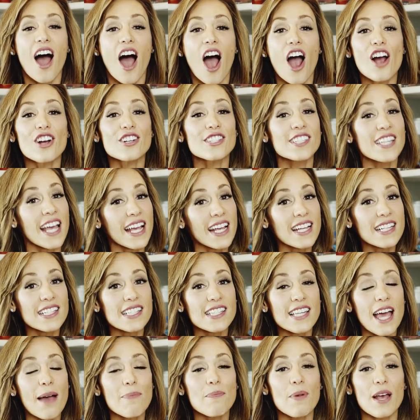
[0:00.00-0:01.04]
Our second
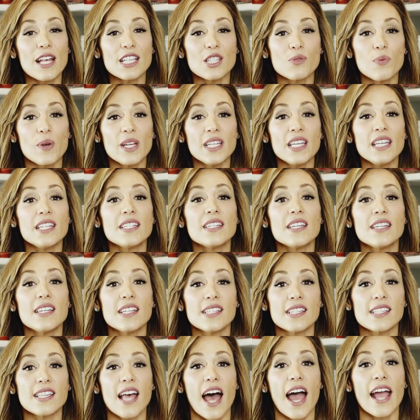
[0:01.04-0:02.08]
step is we need to
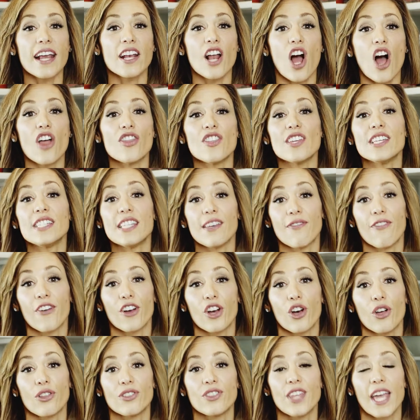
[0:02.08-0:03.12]
decide on the
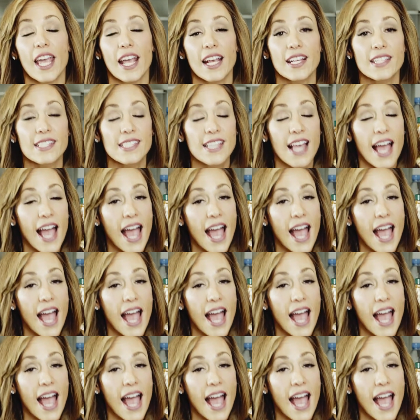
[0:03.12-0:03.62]
difficult things.